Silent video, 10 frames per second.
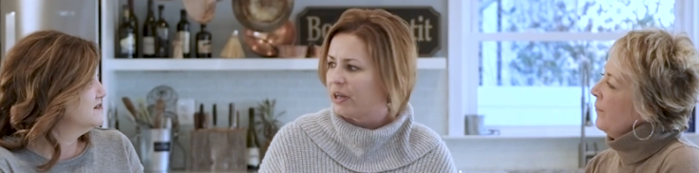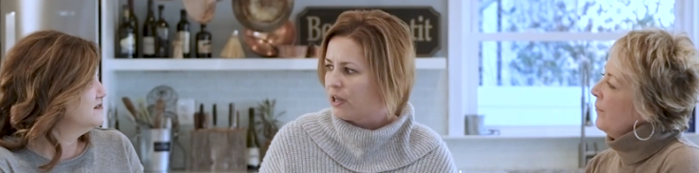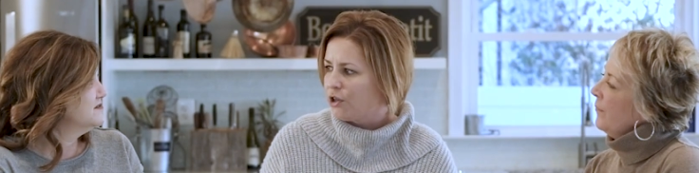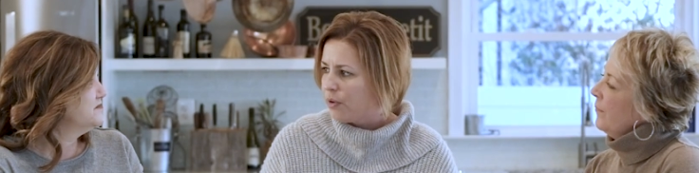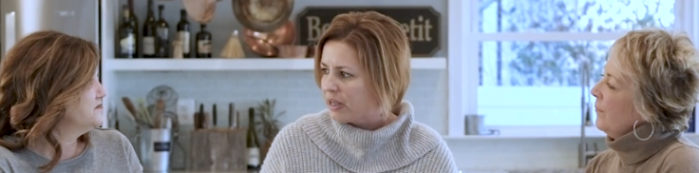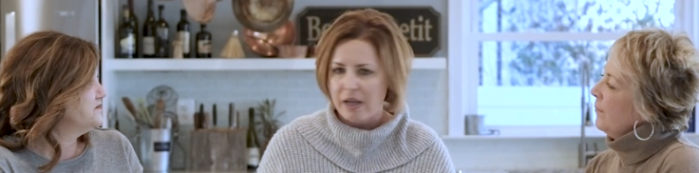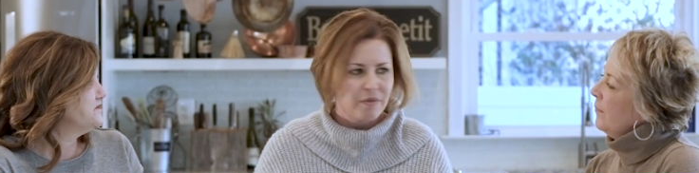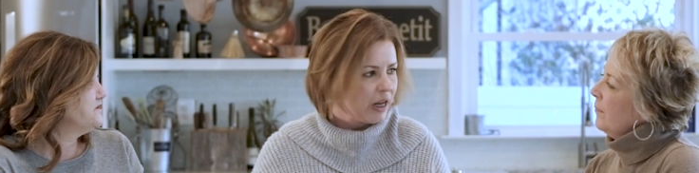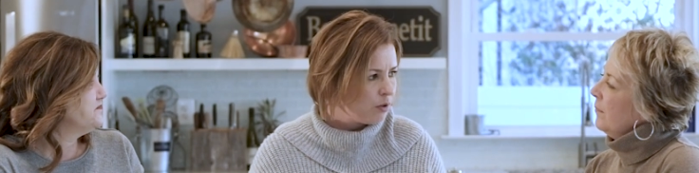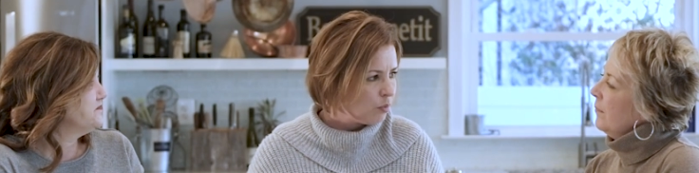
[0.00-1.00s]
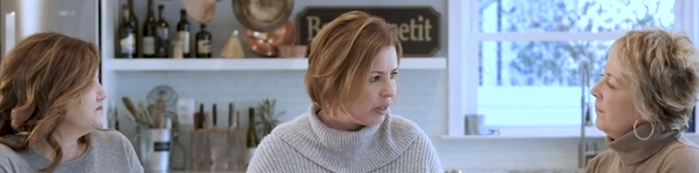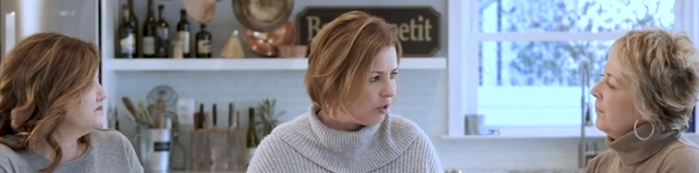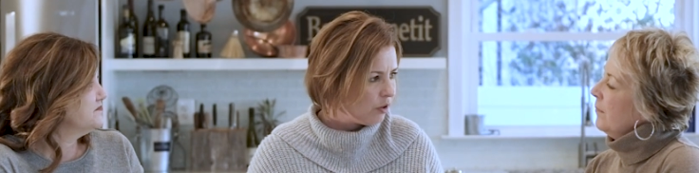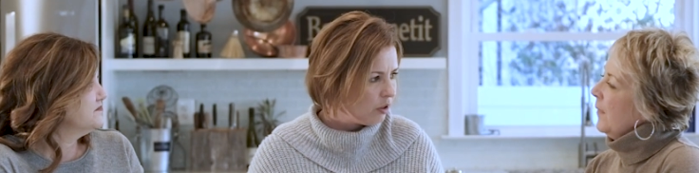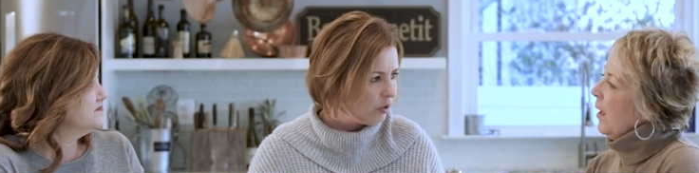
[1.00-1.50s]
Speaker 1: one, and you guys haven't had one
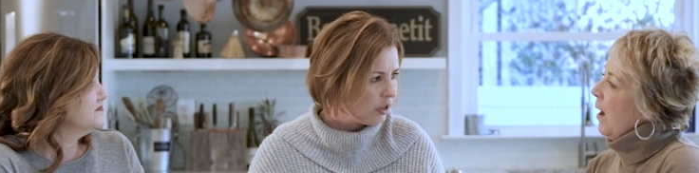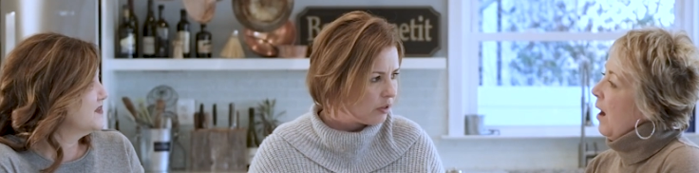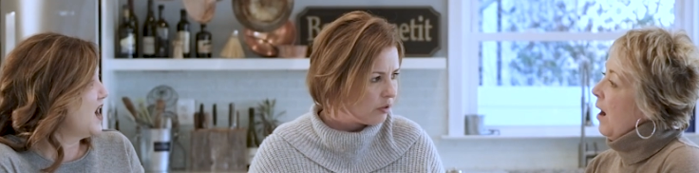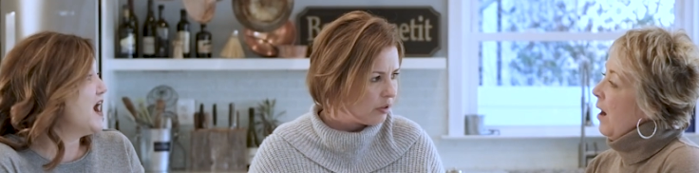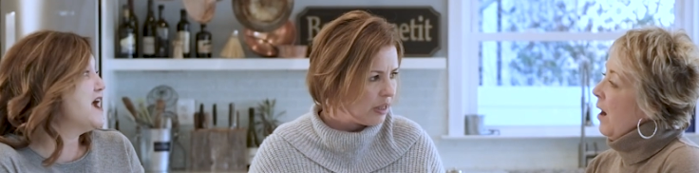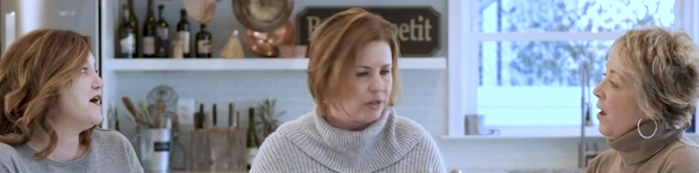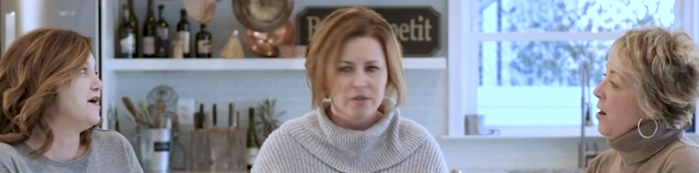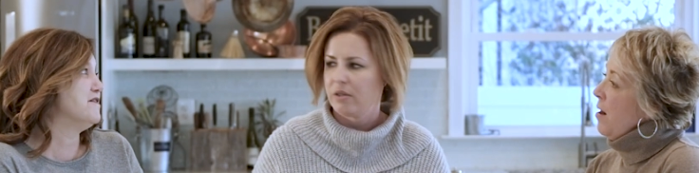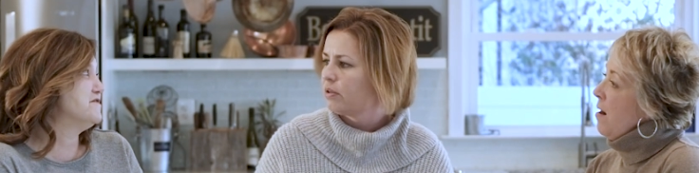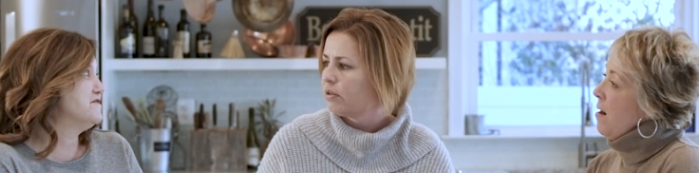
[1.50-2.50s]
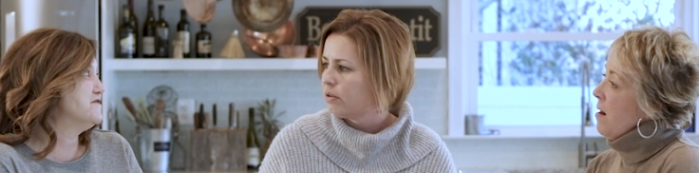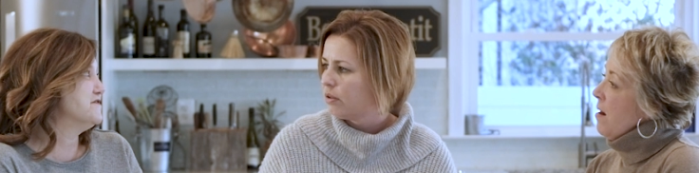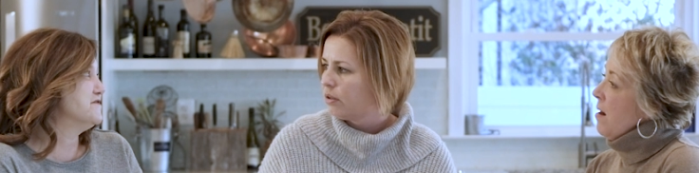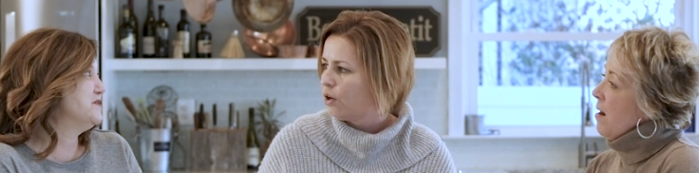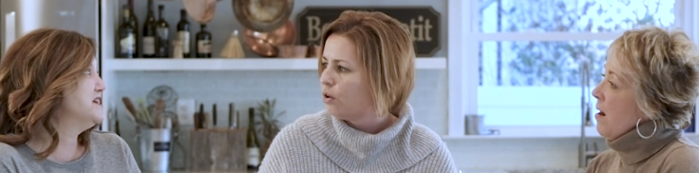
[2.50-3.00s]
either. That I have um,
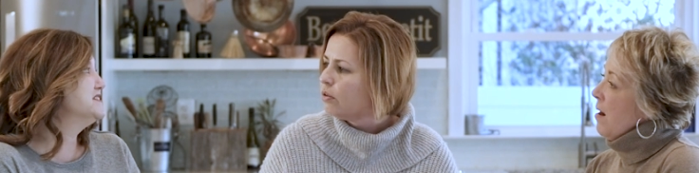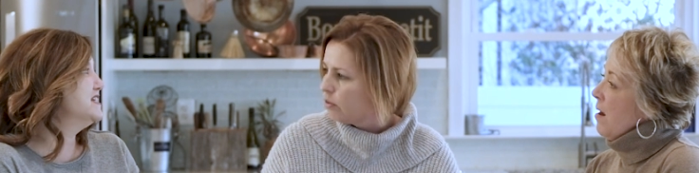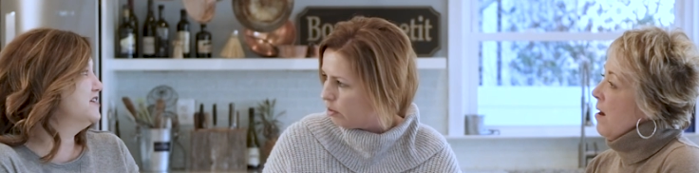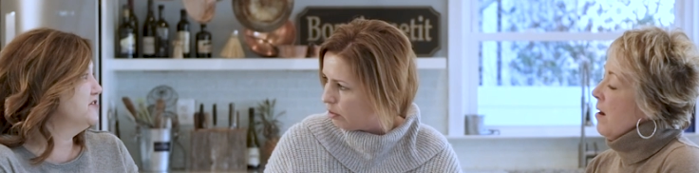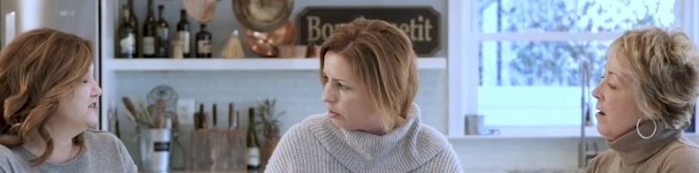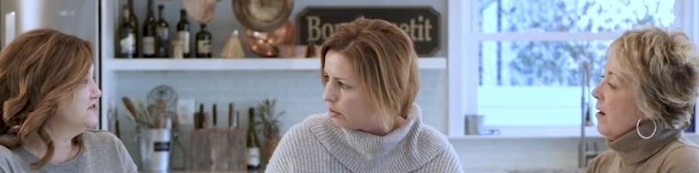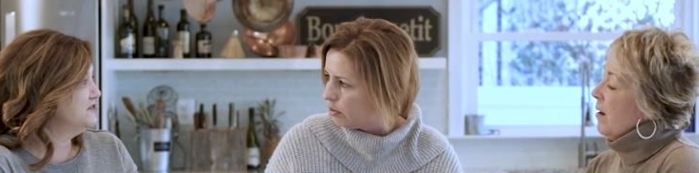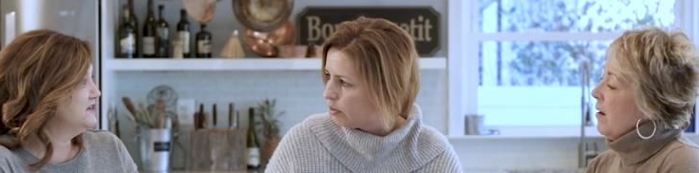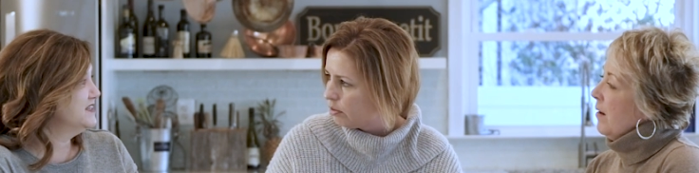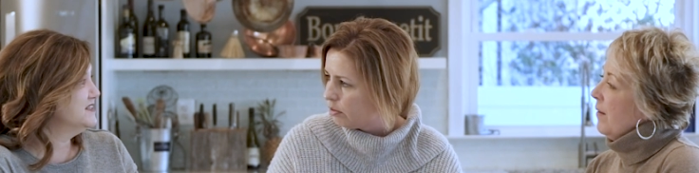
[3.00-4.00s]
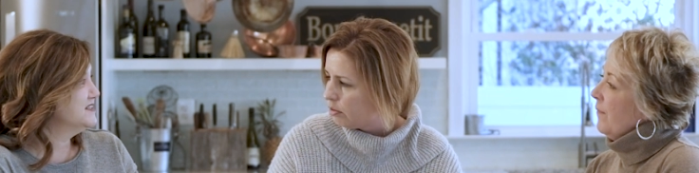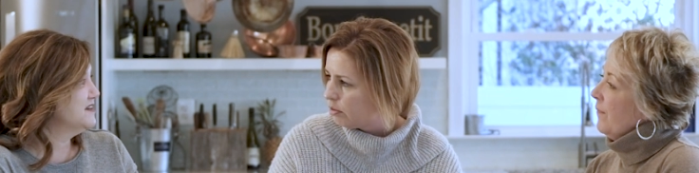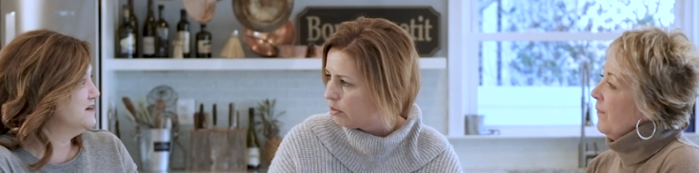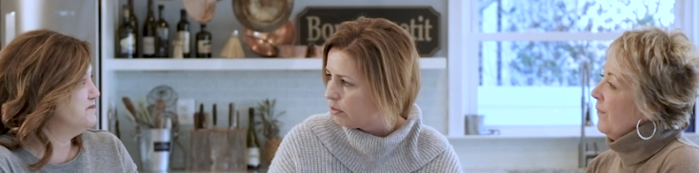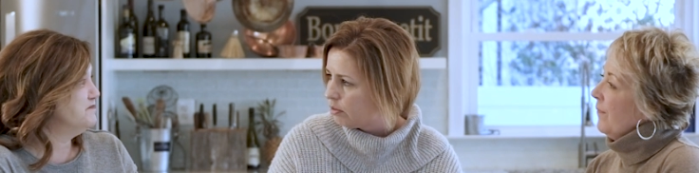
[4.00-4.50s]
Speaker 2: because Ariel is
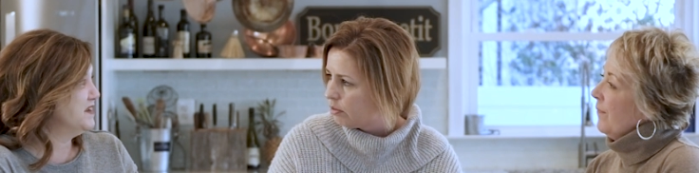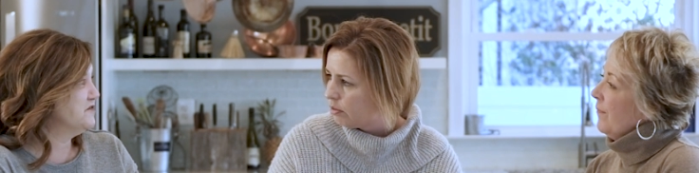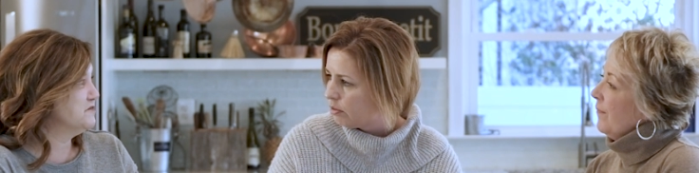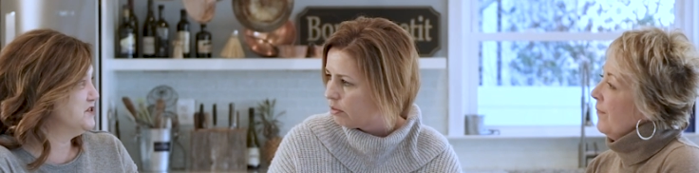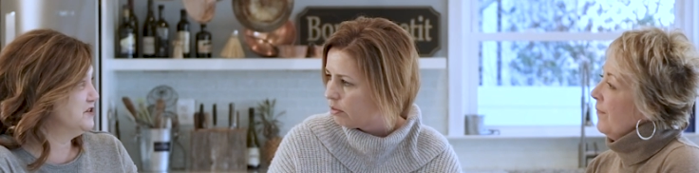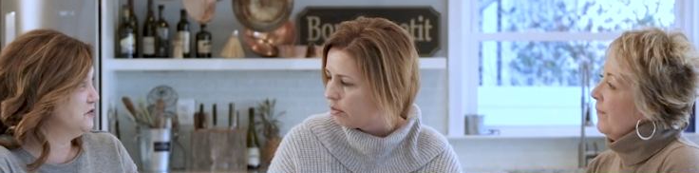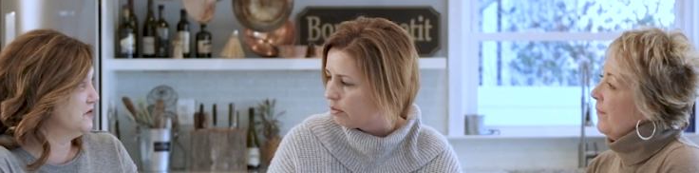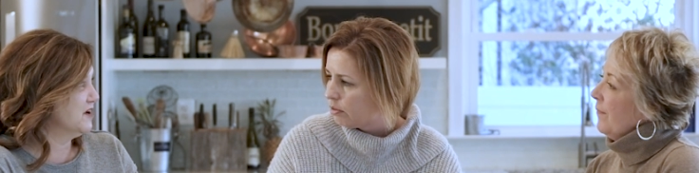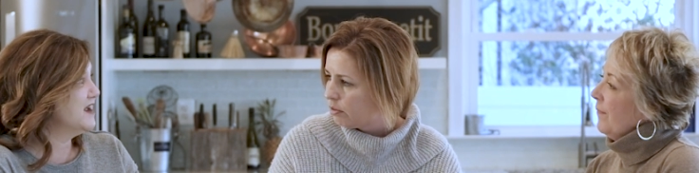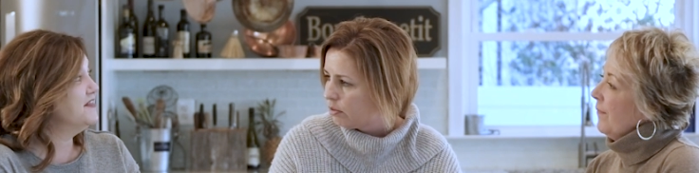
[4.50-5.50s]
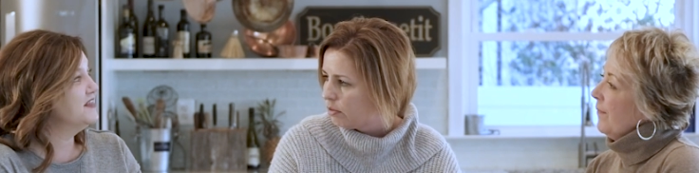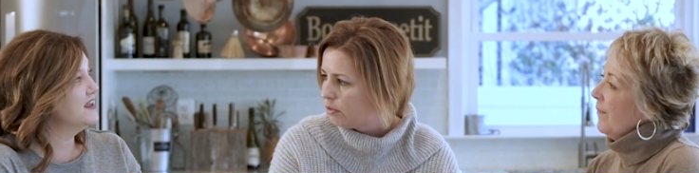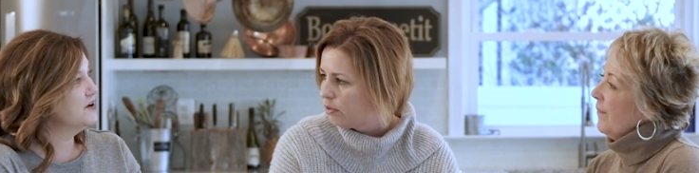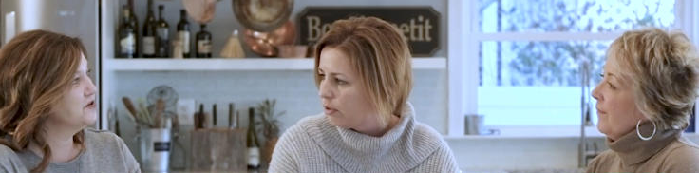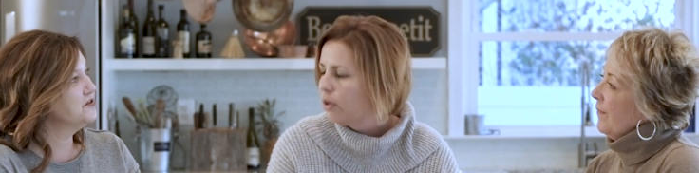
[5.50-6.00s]
um, made from J. Lohr, and
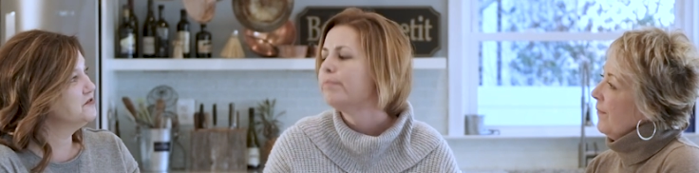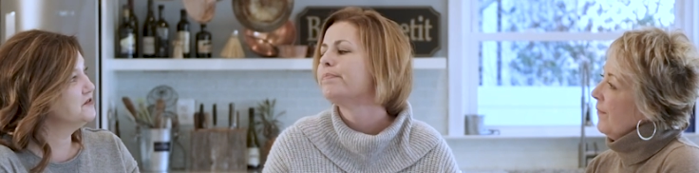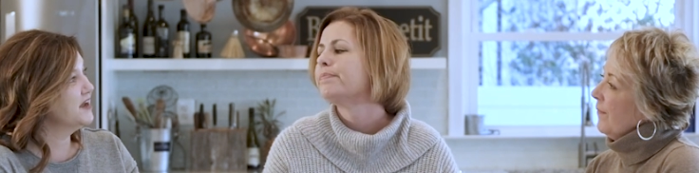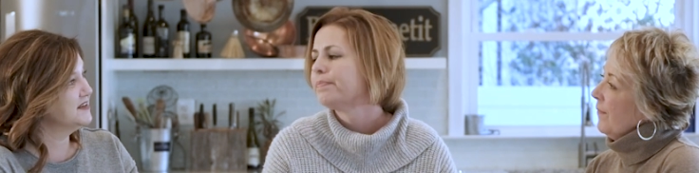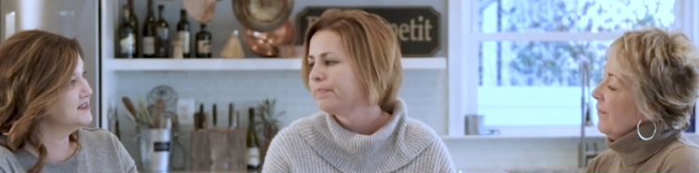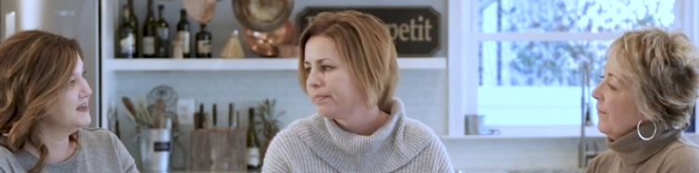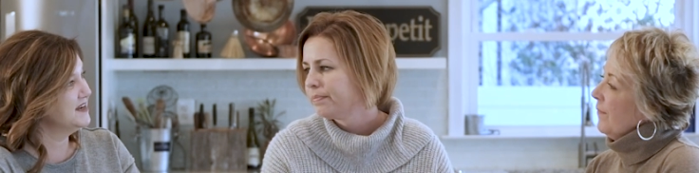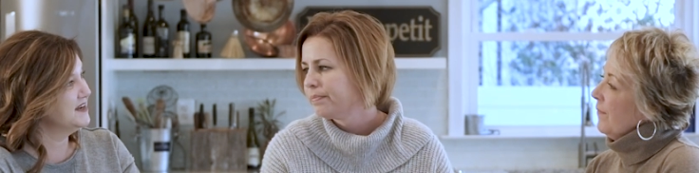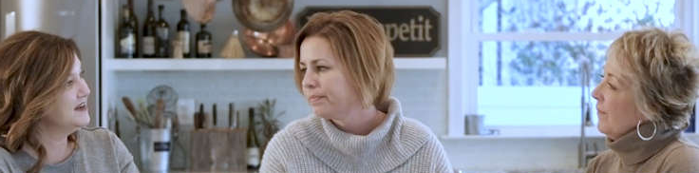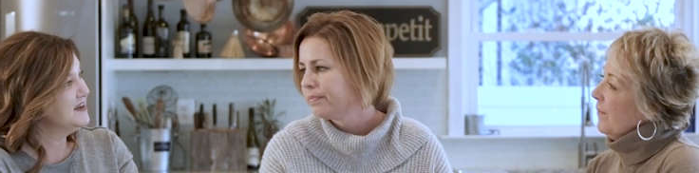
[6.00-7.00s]
Ariel has a.